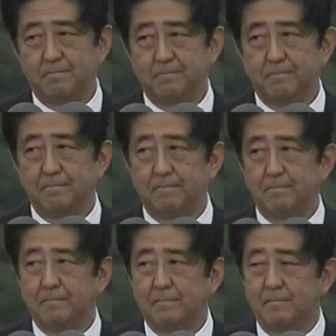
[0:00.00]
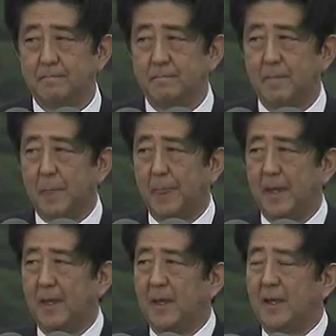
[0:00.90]
us strive on
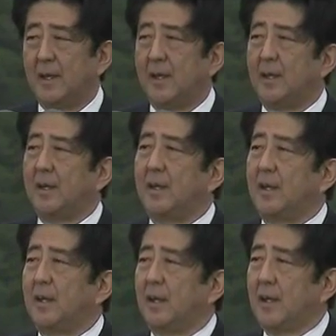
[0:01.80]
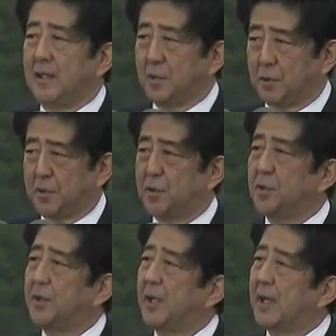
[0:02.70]
to do all
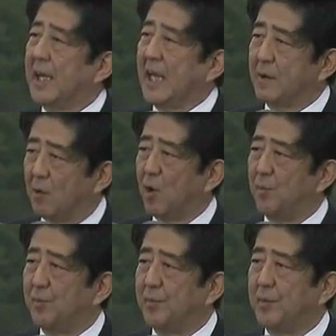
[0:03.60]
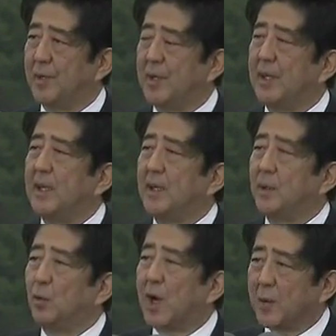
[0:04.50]
which may achieve and
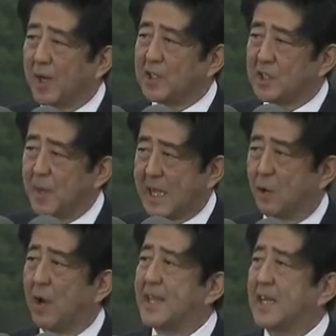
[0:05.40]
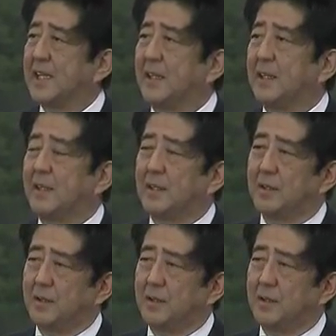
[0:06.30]
cherish a lasting peace